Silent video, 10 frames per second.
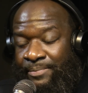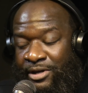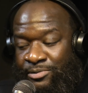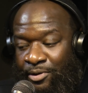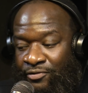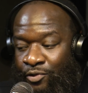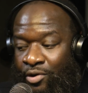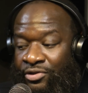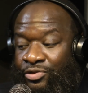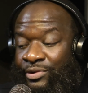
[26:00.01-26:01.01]
Petersburg,
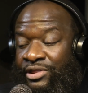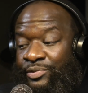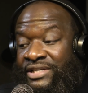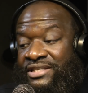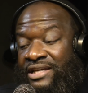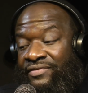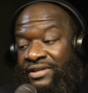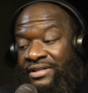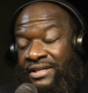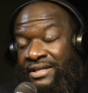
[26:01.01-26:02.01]
Florida,
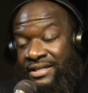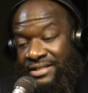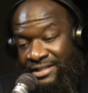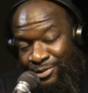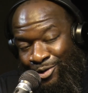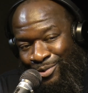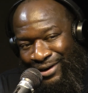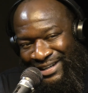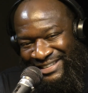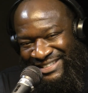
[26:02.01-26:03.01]
33701.